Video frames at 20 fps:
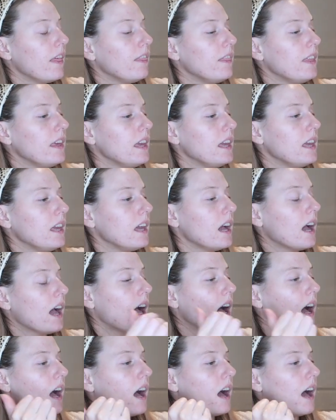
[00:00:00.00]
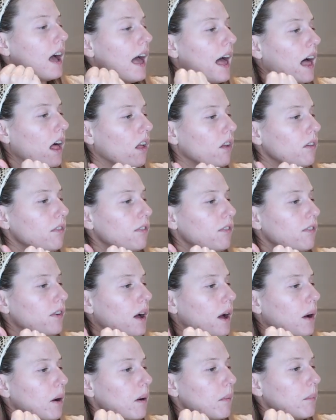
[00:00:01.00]
The e.l.f.
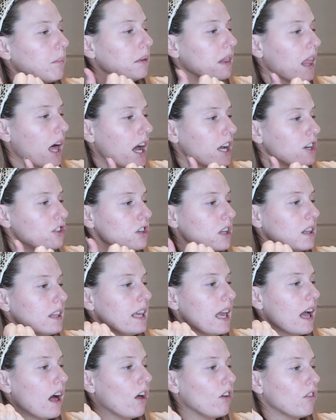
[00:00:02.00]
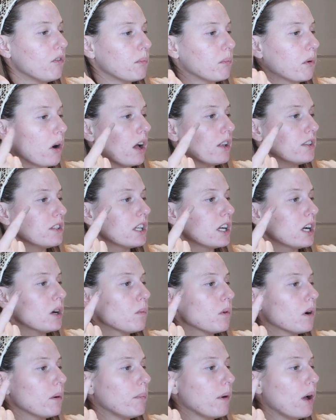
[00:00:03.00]
blush and the e.l.f. bronzer
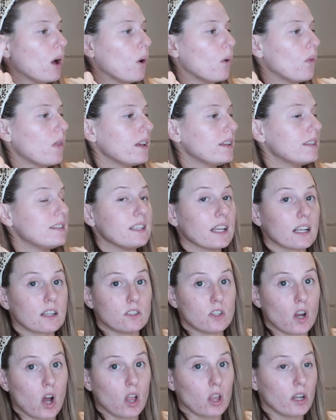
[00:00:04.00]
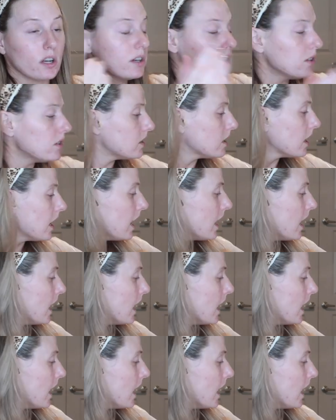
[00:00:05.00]
were both $6.